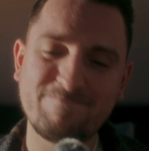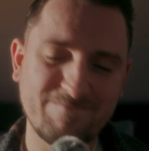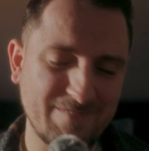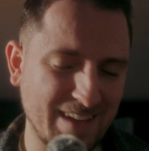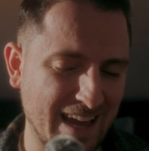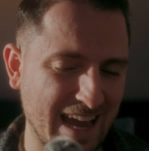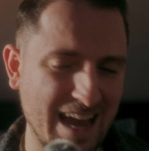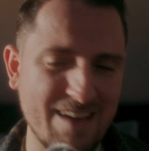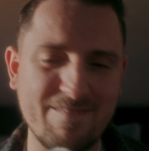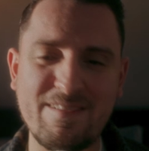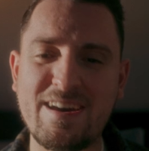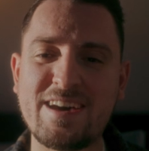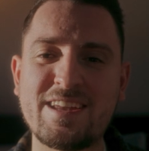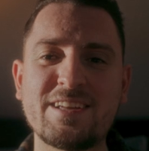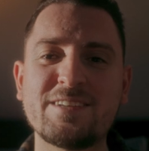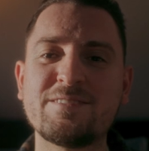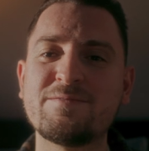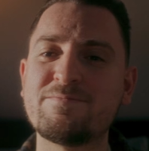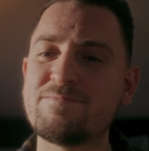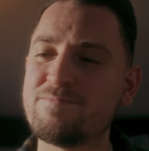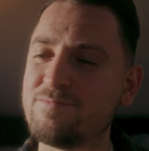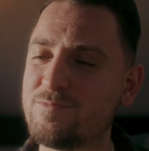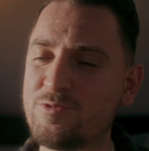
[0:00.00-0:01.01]
have at it,
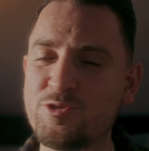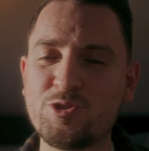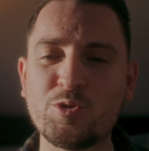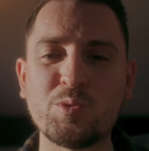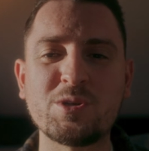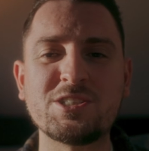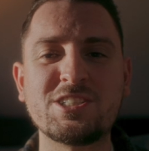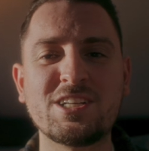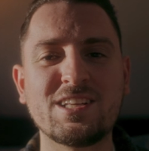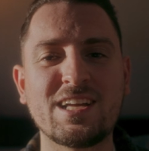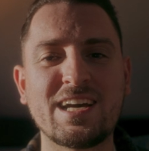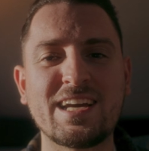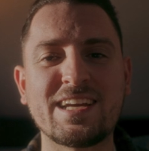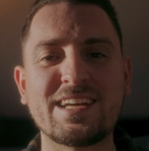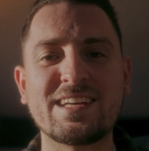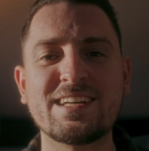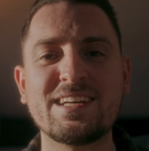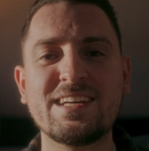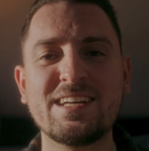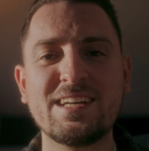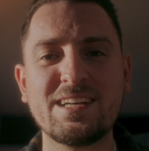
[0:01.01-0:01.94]
do what you like,